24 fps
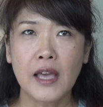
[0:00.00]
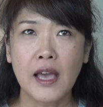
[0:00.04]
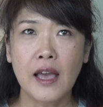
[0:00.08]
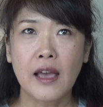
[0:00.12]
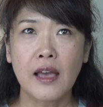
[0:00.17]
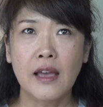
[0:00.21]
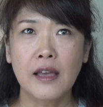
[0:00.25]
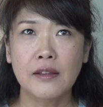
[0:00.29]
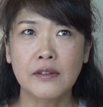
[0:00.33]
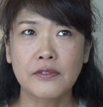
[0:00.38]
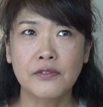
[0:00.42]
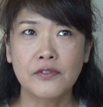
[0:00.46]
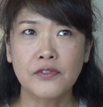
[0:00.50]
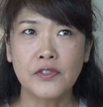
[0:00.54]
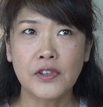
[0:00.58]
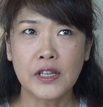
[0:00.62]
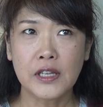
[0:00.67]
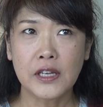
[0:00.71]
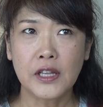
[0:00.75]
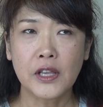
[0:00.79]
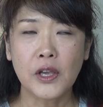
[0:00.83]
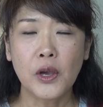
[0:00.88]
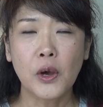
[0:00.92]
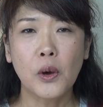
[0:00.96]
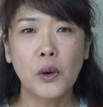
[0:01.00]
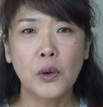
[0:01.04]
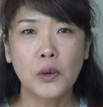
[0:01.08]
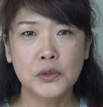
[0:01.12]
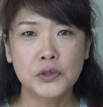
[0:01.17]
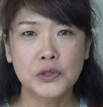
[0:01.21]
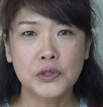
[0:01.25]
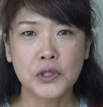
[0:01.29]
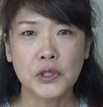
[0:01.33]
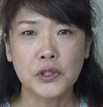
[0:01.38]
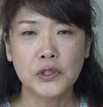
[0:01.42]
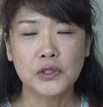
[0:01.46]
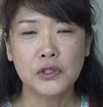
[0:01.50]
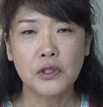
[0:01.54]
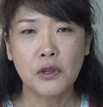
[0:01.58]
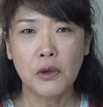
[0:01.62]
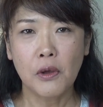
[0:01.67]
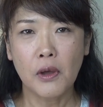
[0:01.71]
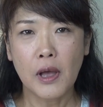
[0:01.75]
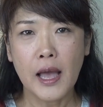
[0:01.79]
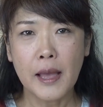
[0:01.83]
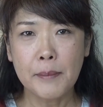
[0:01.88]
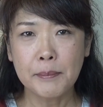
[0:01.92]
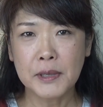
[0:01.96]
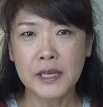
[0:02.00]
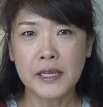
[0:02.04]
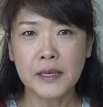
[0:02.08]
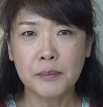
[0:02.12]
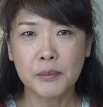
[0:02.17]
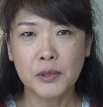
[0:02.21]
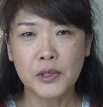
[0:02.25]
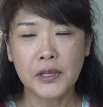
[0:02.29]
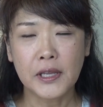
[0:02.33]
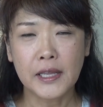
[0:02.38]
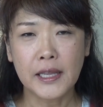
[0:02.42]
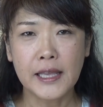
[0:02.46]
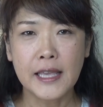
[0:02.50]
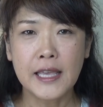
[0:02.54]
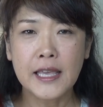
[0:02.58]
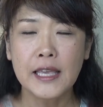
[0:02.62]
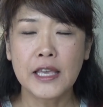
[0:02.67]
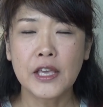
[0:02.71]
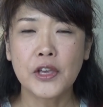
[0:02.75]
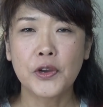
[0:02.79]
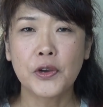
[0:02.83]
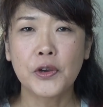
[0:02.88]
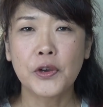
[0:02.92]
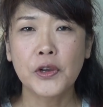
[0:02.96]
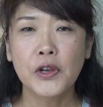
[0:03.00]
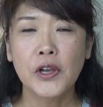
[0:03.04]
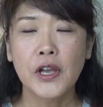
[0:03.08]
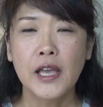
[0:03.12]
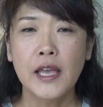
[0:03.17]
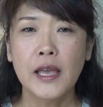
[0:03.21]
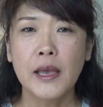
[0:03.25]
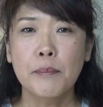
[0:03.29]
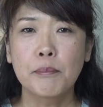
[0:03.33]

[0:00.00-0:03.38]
that video also, so I'm gonna put it here.